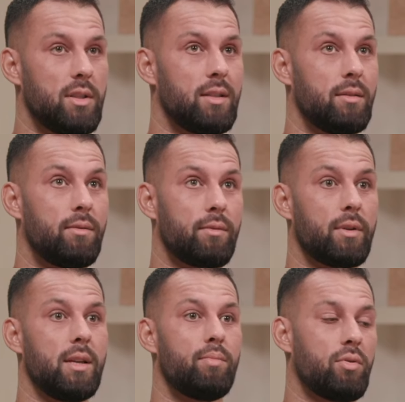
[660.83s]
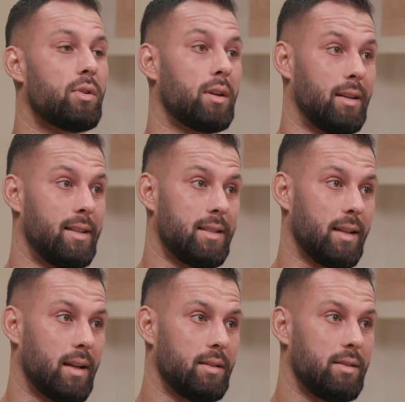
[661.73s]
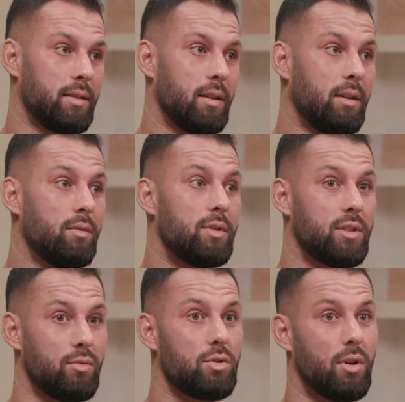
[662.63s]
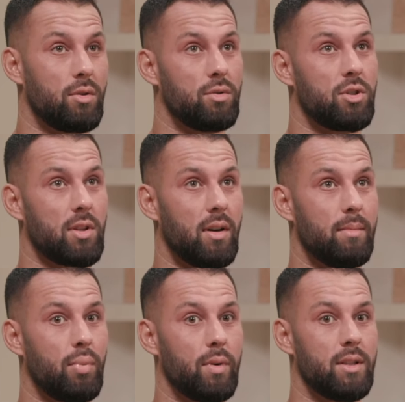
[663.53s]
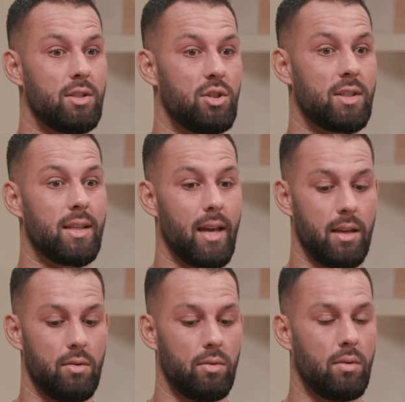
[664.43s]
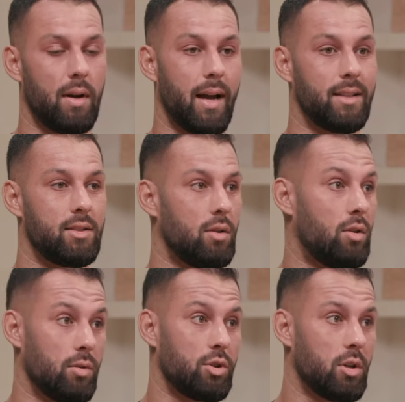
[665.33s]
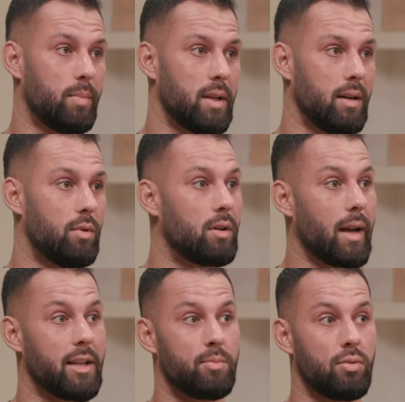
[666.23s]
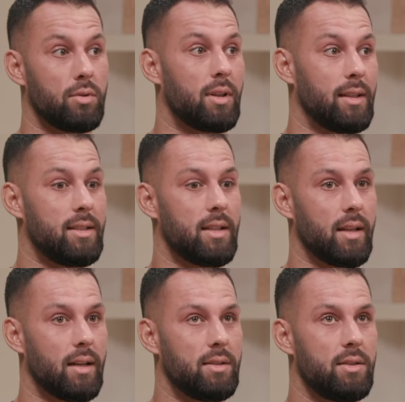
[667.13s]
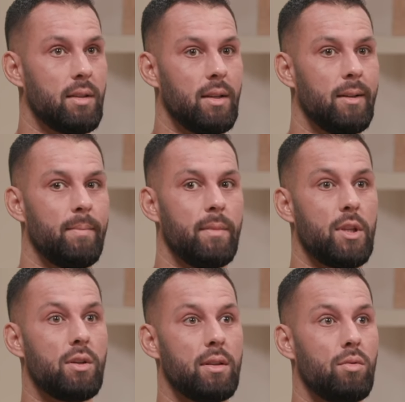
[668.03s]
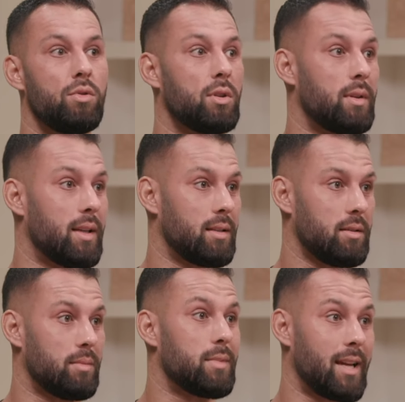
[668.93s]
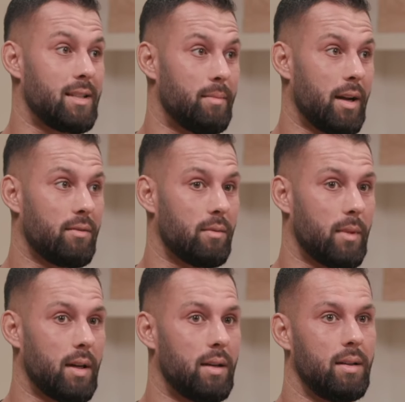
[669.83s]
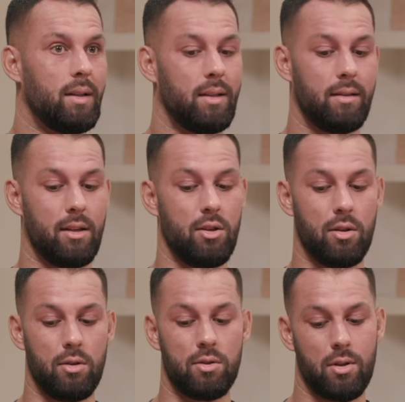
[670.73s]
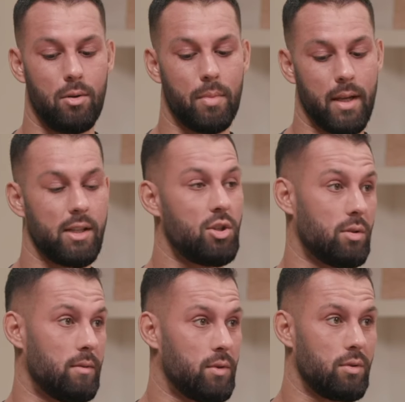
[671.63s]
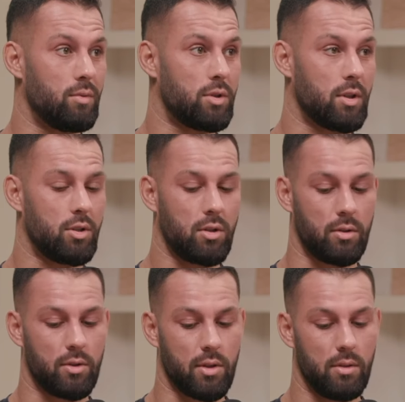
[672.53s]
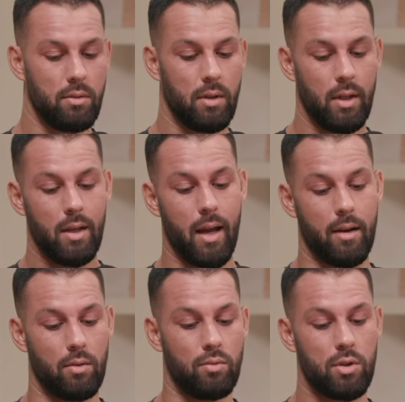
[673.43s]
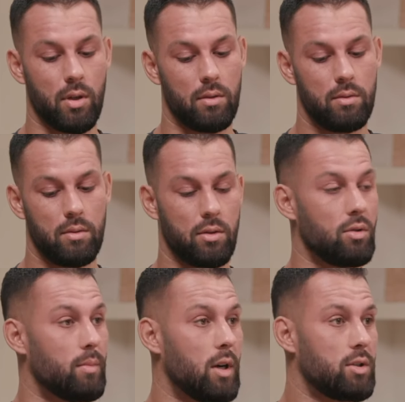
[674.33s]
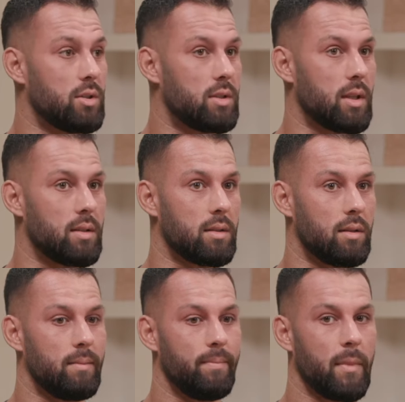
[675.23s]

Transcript: Center free product listing ads, which is also a good starting point to just get your ads on the shopping network as product listing ads. You can also get some data back from that. Then you can use a combination of Google Search Console and also Google Merchant Center,